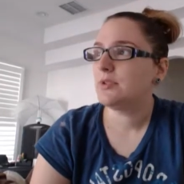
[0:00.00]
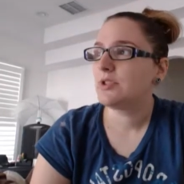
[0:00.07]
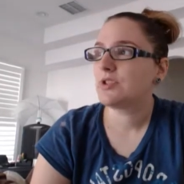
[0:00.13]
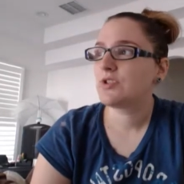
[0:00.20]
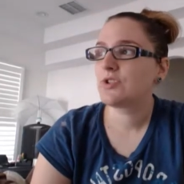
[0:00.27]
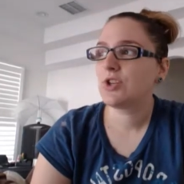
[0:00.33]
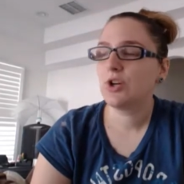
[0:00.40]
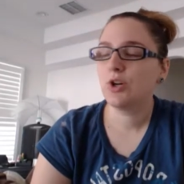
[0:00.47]

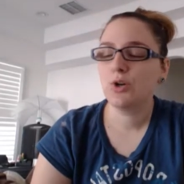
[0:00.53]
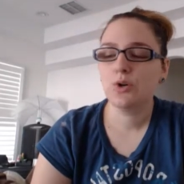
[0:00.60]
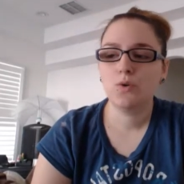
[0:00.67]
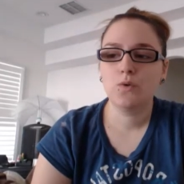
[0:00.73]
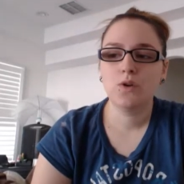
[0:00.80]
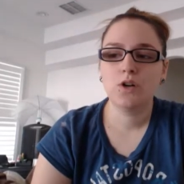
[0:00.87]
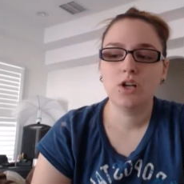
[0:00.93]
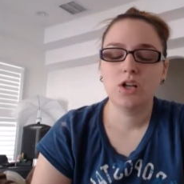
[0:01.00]

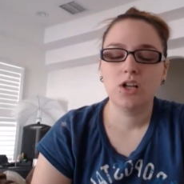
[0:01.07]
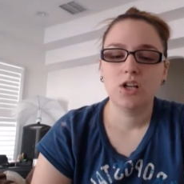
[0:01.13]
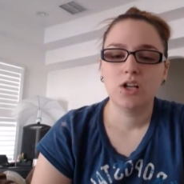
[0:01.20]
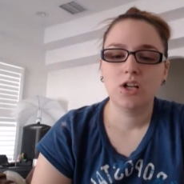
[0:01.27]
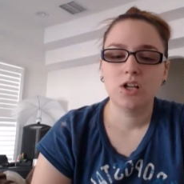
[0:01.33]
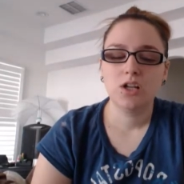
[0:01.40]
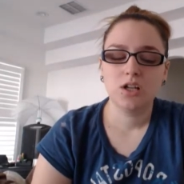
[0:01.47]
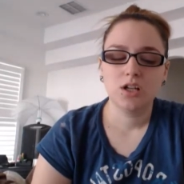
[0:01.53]
So
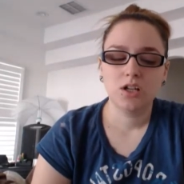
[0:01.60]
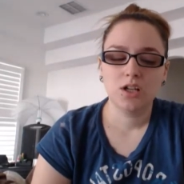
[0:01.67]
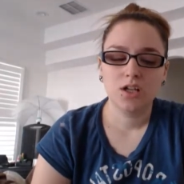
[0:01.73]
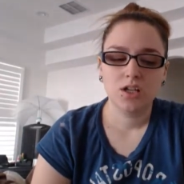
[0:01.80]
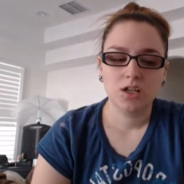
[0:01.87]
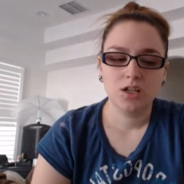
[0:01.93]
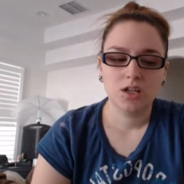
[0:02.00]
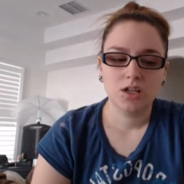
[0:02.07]

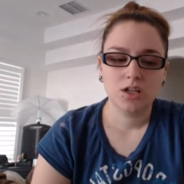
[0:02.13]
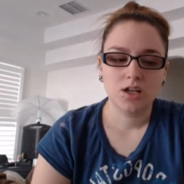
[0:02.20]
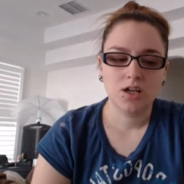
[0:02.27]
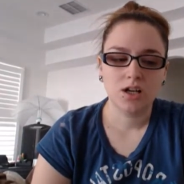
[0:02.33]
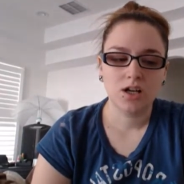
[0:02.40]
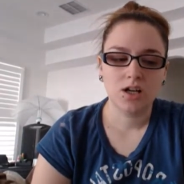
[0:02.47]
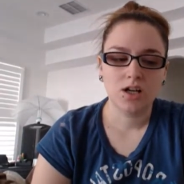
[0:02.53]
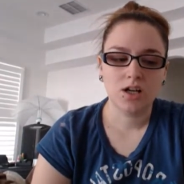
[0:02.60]

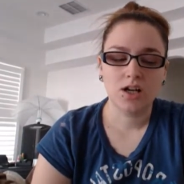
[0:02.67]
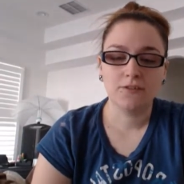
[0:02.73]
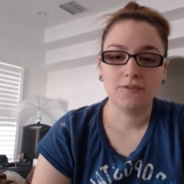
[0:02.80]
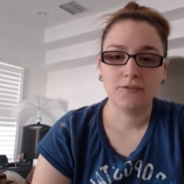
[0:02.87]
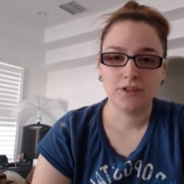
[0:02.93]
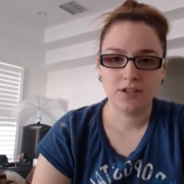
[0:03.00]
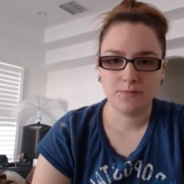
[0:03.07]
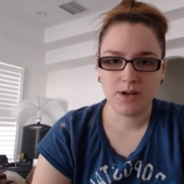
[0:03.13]
a
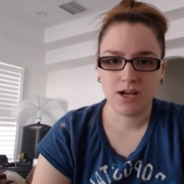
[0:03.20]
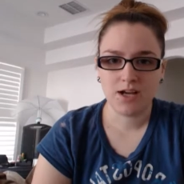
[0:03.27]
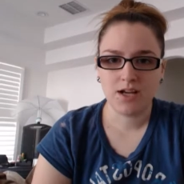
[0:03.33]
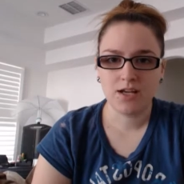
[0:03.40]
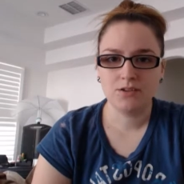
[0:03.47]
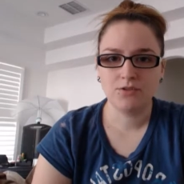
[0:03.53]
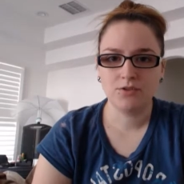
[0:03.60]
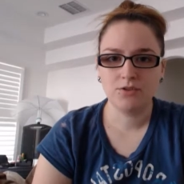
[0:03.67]
friend of
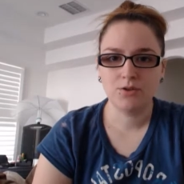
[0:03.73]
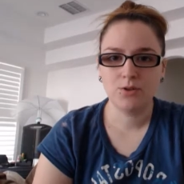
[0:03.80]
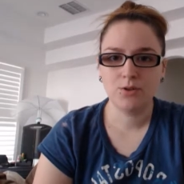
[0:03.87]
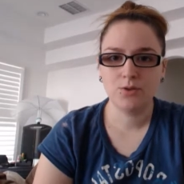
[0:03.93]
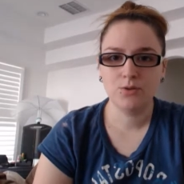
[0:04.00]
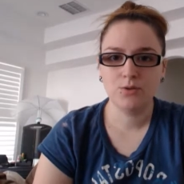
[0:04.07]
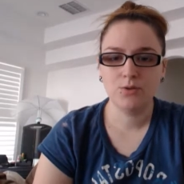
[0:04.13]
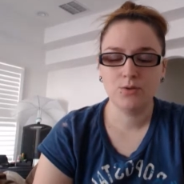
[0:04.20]
mine
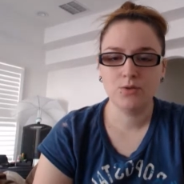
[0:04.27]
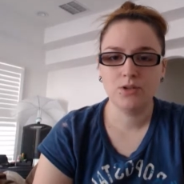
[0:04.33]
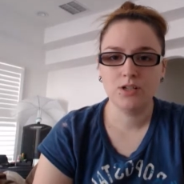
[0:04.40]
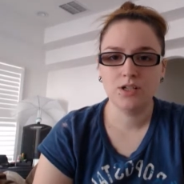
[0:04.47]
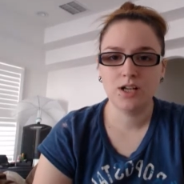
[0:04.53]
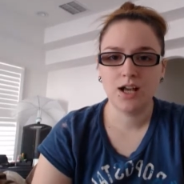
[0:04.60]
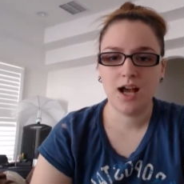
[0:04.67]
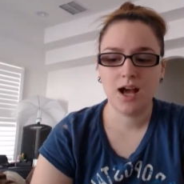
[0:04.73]
who
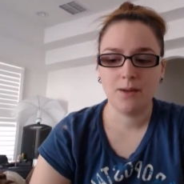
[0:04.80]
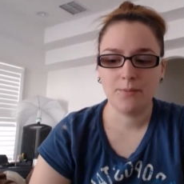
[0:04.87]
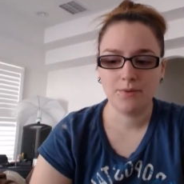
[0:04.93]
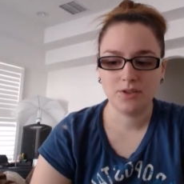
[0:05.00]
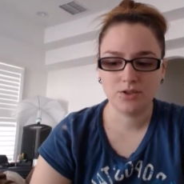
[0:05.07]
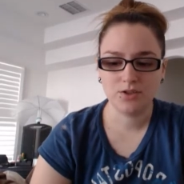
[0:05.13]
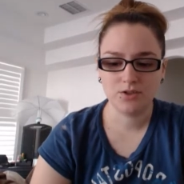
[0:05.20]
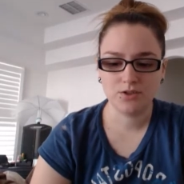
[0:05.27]

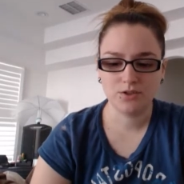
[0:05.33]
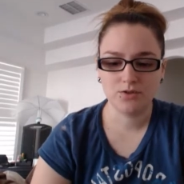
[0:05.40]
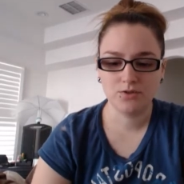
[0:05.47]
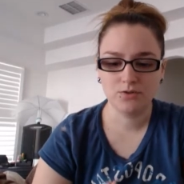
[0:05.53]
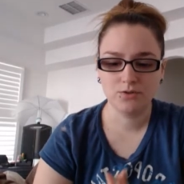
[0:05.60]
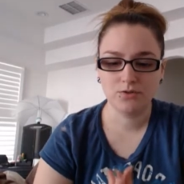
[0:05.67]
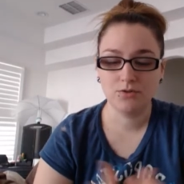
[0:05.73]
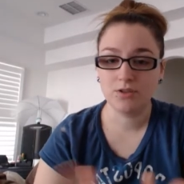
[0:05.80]
happened
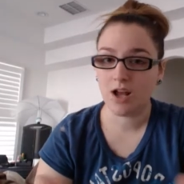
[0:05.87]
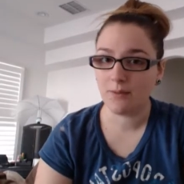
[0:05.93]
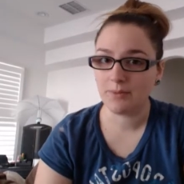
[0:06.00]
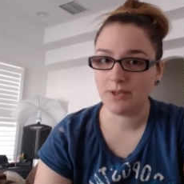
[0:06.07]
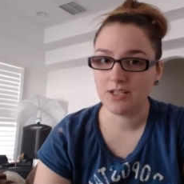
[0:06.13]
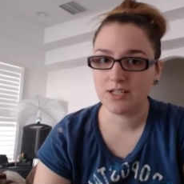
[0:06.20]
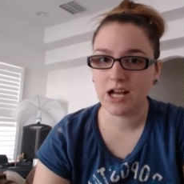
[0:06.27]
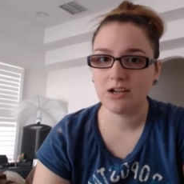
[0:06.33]
to not
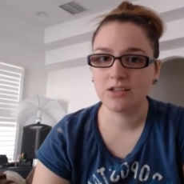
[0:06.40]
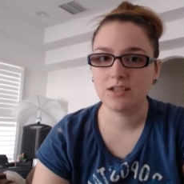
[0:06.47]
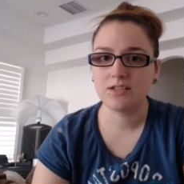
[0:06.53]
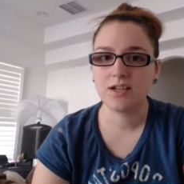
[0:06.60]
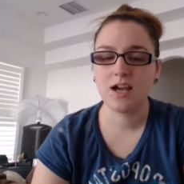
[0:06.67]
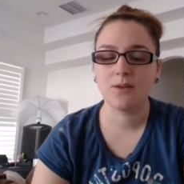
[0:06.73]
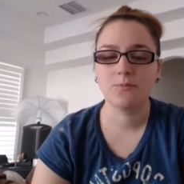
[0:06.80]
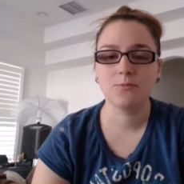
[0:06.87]
be in town at the
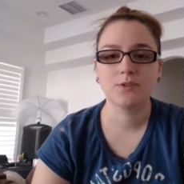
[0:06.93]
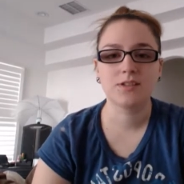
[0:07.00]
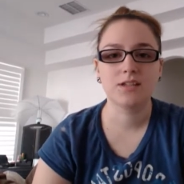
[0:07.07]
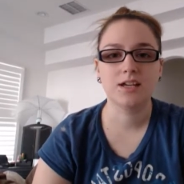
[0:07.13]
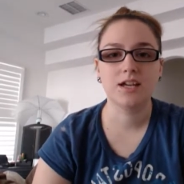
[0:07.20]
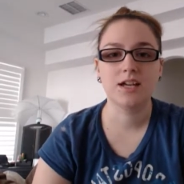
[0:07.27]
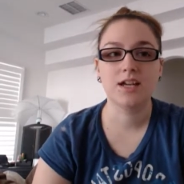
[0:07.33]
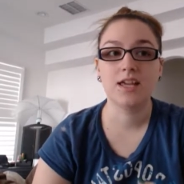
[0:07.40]
time was
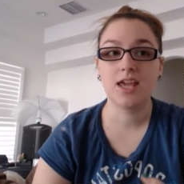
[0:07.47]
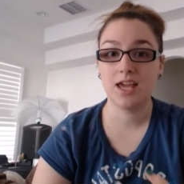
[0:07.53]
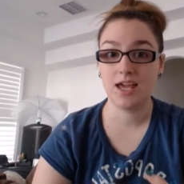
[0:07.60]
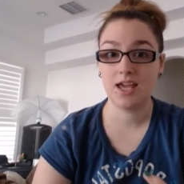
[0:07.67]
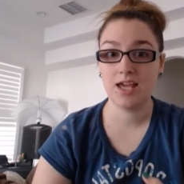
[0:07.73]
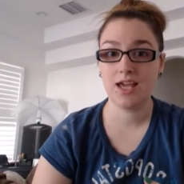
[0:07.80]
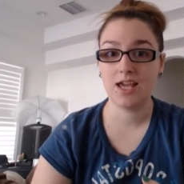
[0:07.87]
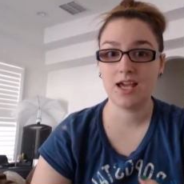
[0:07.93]
like,
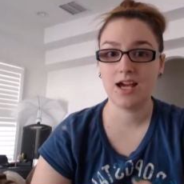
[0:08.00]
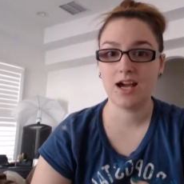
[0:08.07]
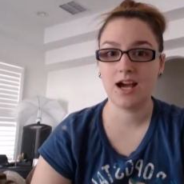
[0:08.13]
hey,